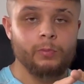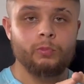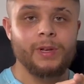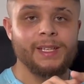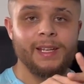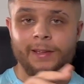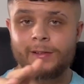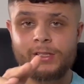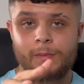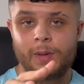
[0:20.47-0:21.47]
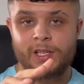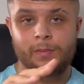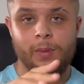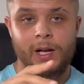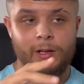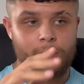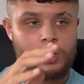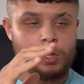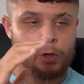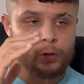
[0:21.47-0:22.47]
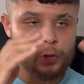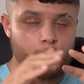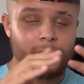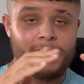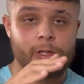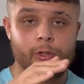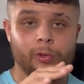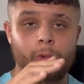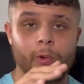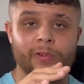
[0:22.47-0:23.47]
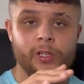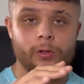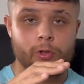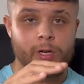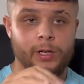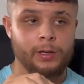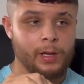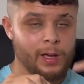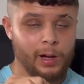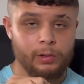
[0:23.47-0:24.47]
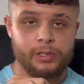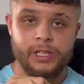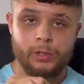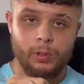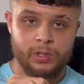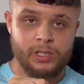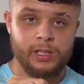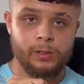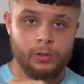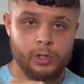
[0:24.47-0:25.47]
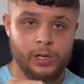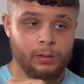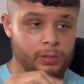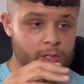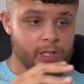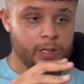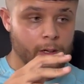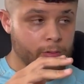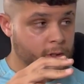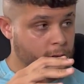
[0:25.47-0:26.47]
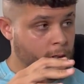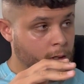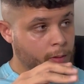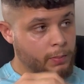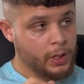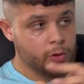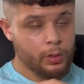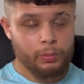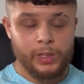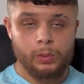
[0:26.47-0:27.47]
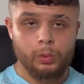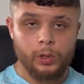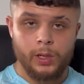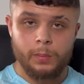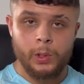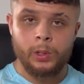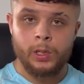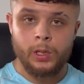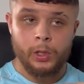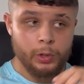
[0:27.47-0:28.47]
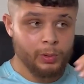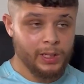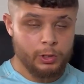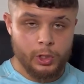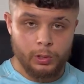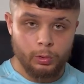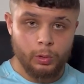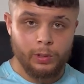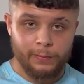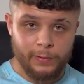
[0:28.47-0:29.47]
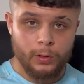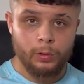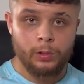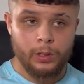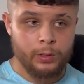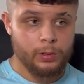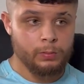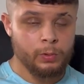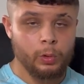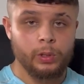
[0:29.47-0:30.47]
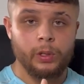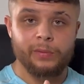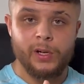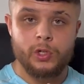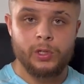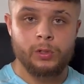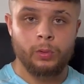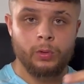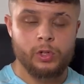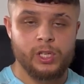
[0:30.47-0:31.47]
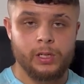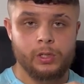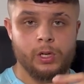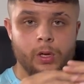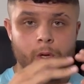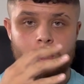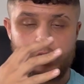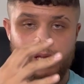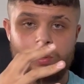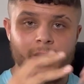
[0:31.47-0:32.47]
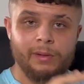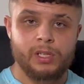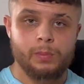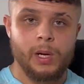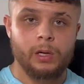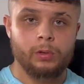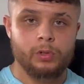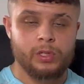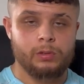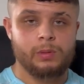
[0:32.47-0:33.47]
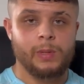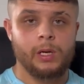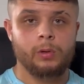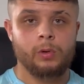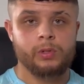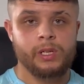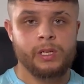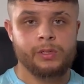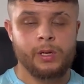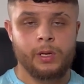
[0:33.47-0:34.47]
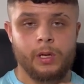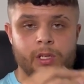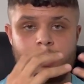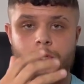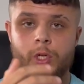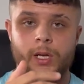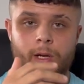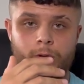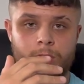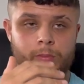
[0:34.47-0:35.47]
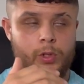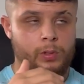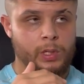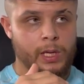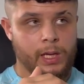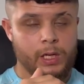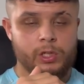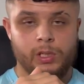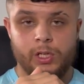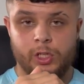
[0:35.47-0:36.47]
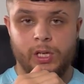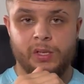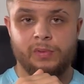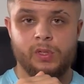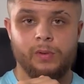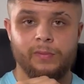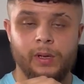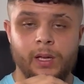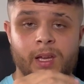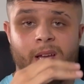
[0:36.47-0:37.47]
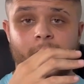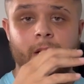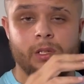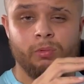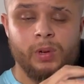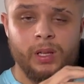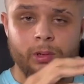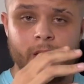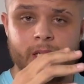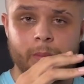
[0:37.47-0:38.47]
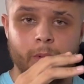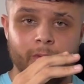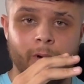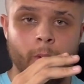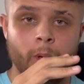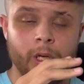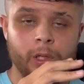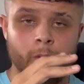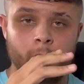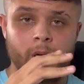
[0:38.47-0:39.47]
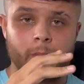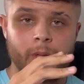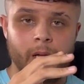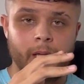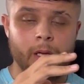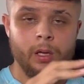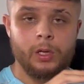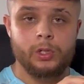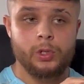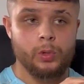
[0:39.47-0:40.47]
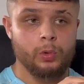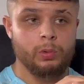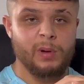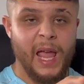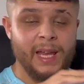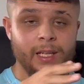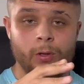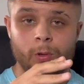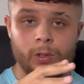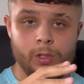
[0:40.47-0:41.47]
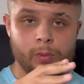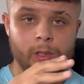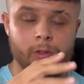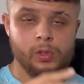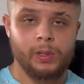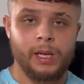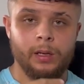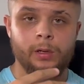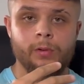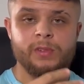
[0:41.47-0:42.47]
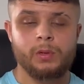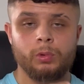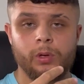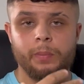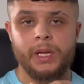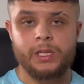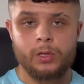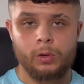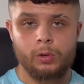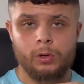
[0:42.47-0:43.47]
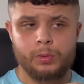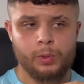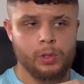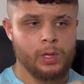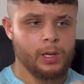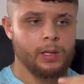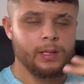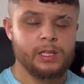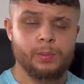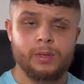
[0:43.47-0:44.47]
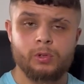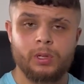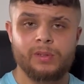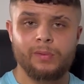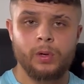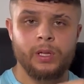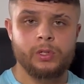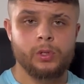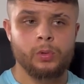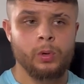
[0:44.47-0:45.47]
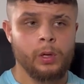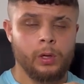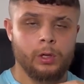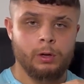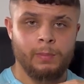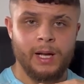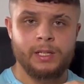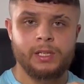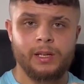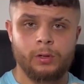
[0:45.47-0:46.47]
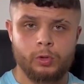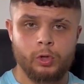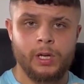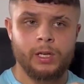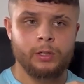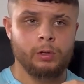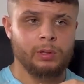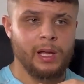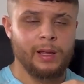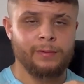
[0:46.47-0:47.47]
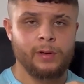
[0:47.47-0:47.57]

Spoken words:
ridiculous and massive back and truly get stronger in your training, I'm going to teach you how to see those shit. I'm going to see how to make sure that when you look in the mirror, you can actually look, feel, and know that you've actually done those things. So here we have SMART goals. Now, SMART goals is essentially an acronym. So each letter stands for something, and it's a really, really simple framework that you can apply to any goal as well. So again, I know obviously we're in the PTO course, but let's say it's transferred into your mindset, your training, your life,